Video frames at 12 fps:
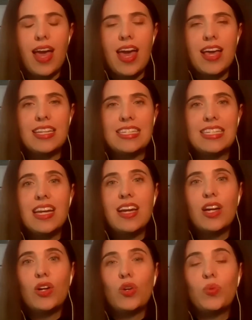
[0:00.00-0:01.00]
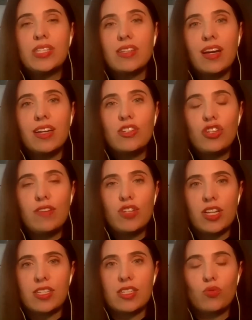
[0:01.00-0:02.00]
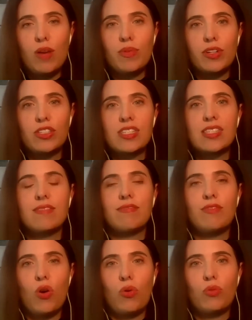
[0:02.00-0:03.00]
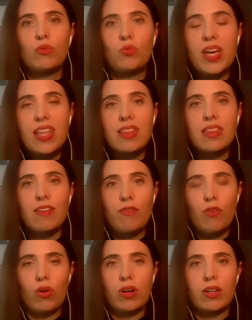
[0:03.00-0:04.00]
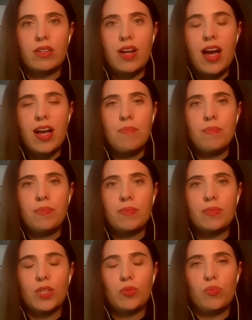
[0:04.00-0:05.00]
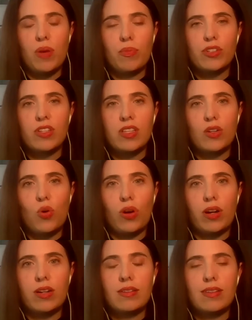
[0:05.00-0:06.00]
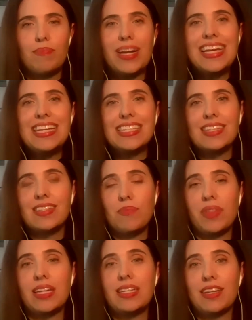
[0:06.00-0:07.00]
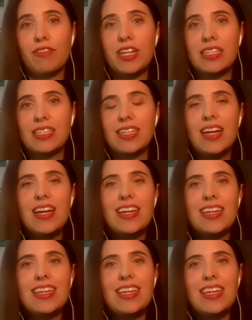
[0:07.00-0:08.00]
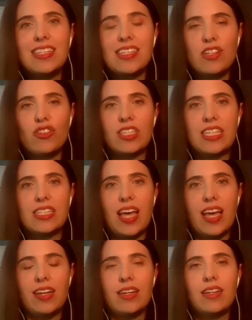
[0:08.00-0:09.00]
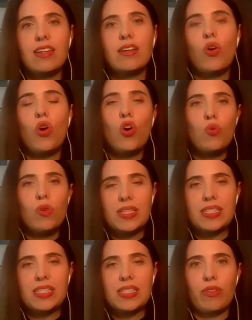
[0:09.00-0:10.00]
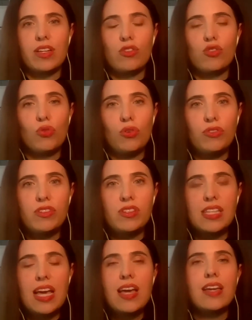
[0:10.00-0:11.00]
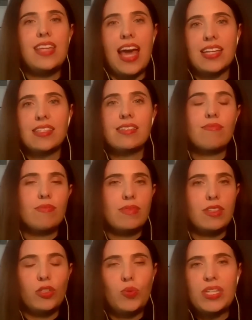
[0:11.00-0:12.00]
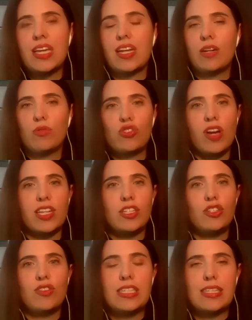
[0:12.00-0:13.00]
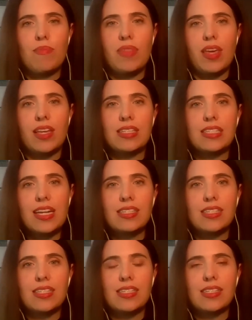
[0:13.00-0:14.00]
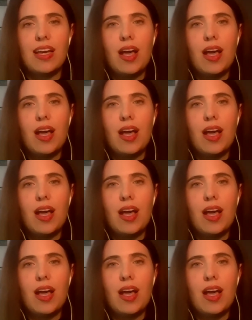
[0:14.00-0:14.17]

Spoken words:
And we saw Chief Justice Roberts vote with the 4 liberal members of the court, but he said something different. He essentially said, Whole Women's Health controls. Yes, Louisiana was trying to do the same thing as Texas,